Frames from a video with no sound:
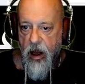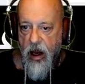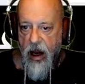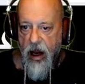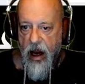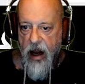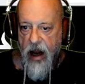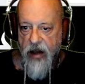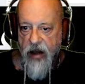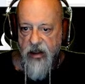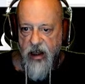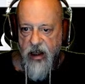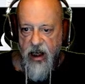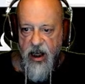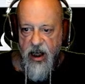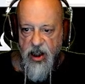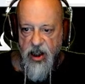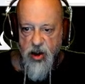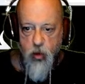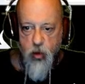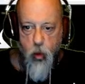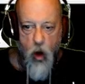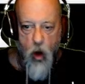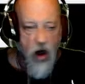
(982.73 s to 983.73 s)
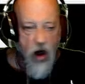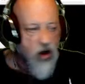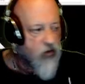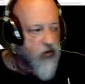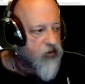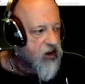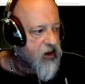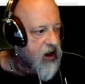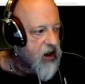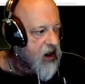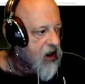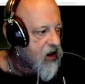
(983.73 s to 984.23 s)
And each one of
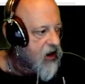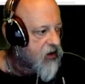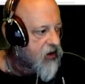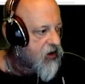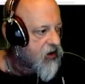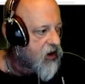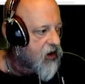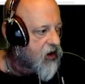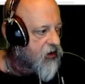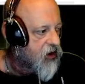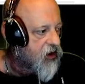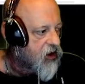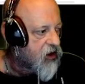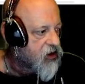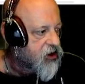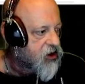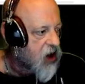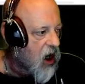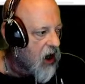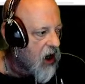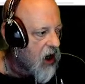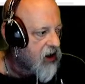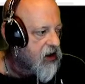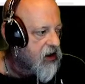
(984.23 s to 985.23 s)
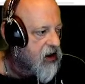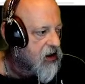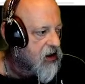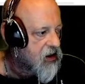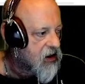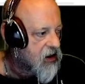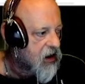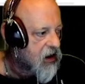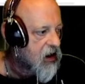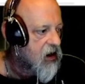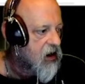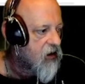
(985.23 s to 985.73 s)
these is a tiny
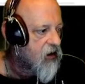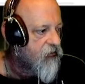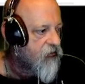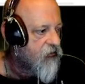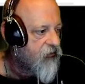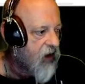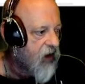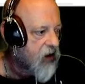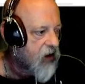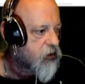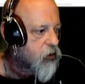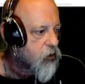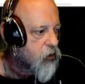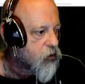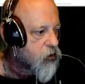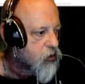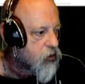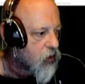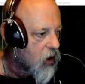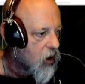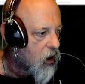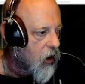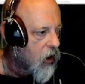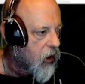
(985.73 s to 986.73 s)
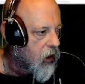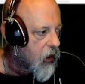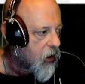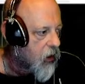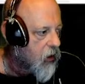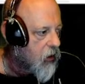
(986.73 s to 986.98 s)
little vector drawing.